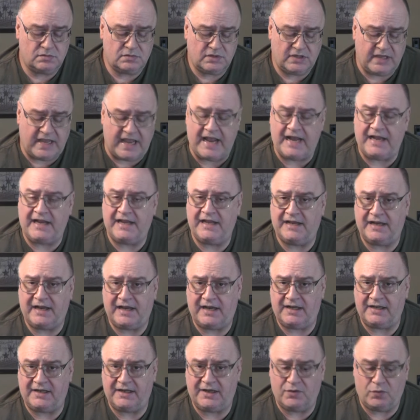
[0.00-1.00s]
can't hit
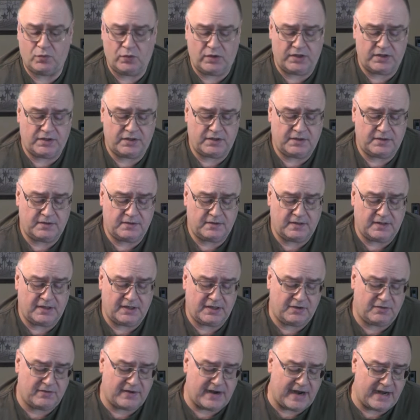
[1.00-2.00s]
anything with.
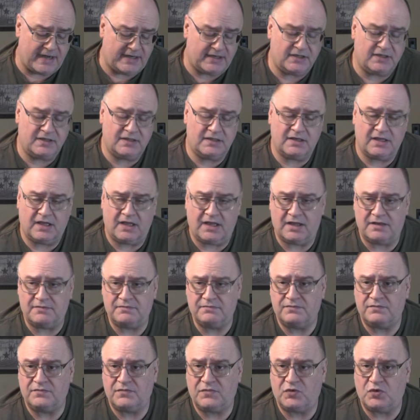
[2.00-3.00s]
And granted,
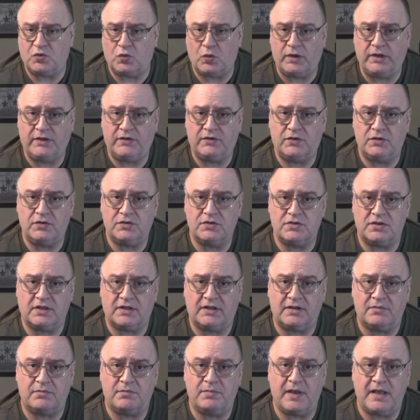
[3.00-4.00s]
um, 22 is
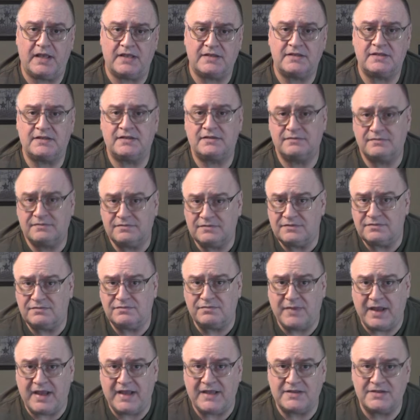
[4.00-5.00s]
not the best
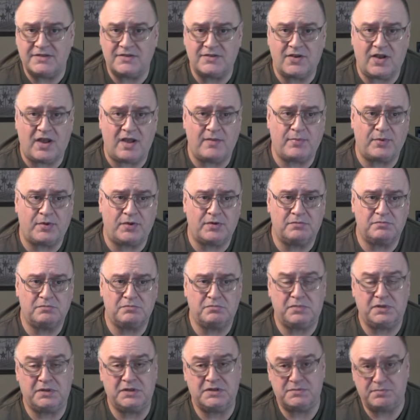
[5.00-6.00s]
man stopper,
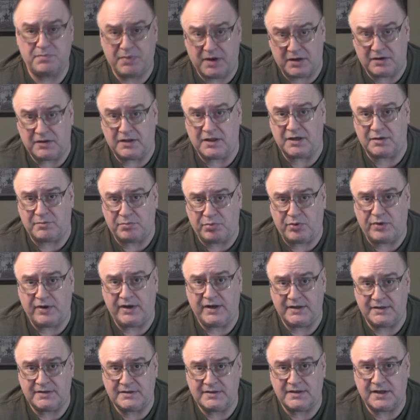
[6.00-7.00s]
it's better than a
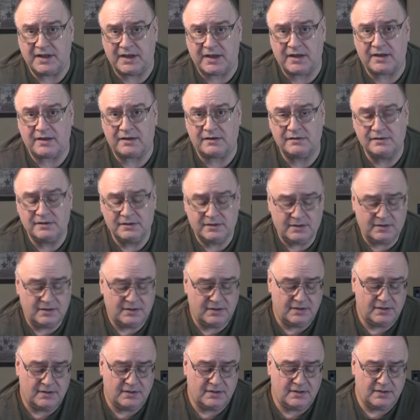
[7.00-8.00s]
pointy stick.
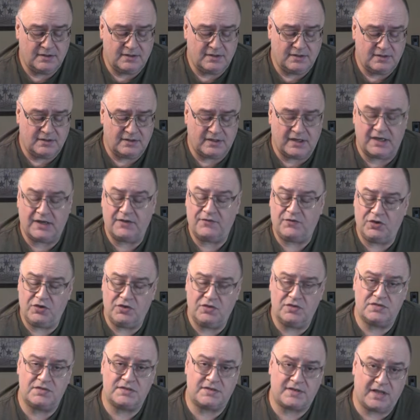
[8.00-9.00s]
And if you
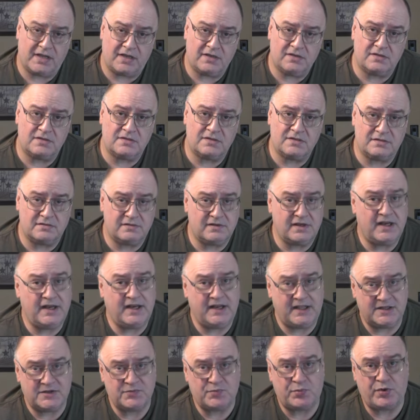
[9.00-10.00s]
use stingers, it
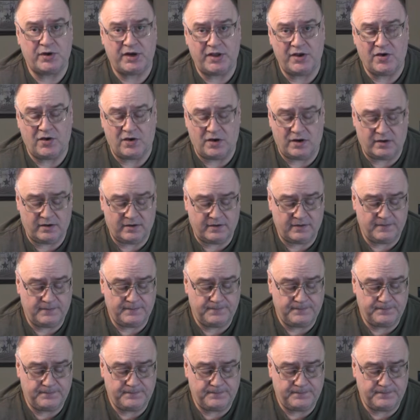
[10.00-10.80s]
hits pretty hard.